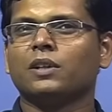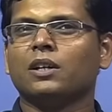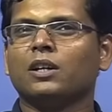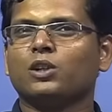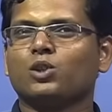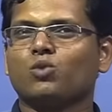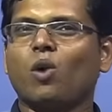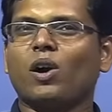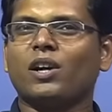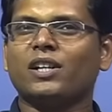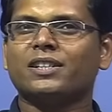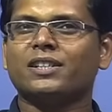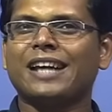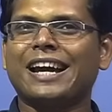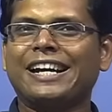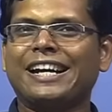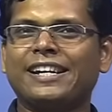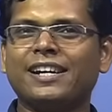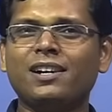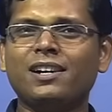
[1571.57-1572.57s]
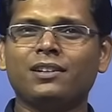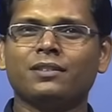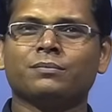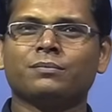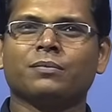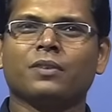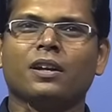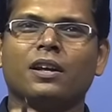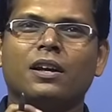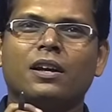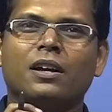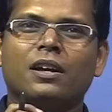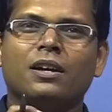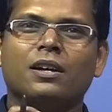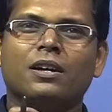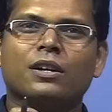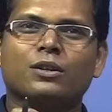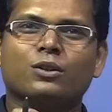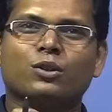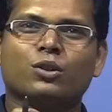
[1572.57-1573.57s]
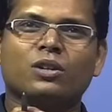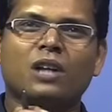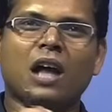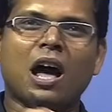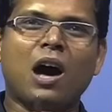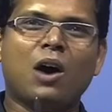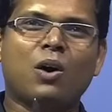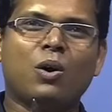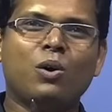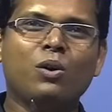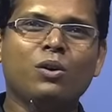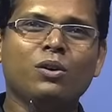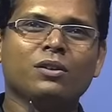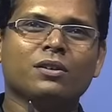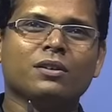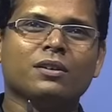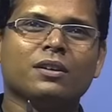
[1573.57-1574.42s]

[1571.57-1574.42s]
So what is the idea? So now